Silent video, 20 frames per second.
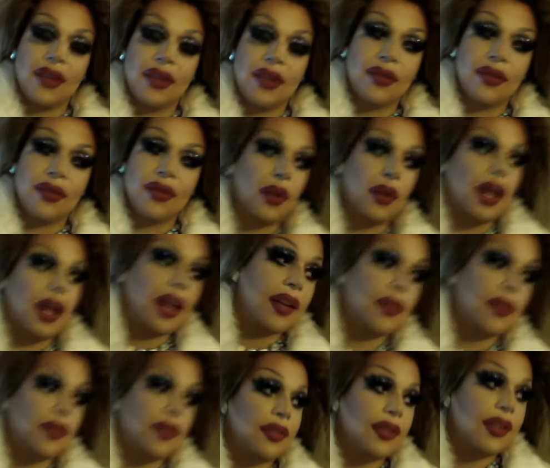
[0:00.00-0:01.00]
for
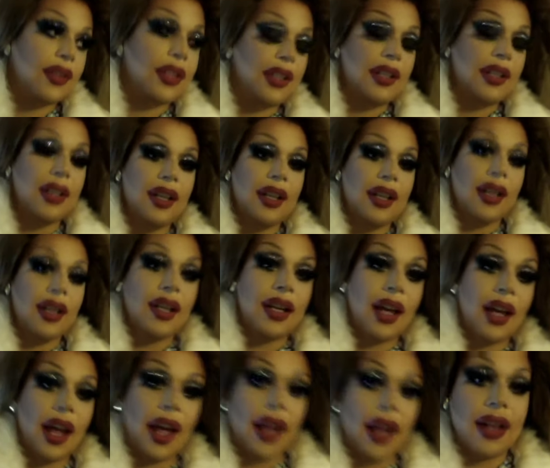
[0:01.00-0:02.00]
life.
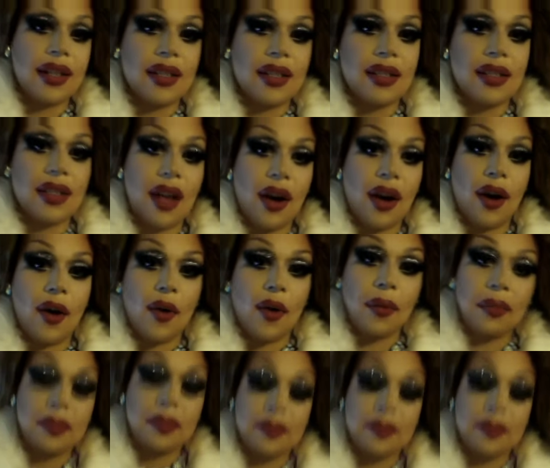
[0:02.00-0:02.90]
And so,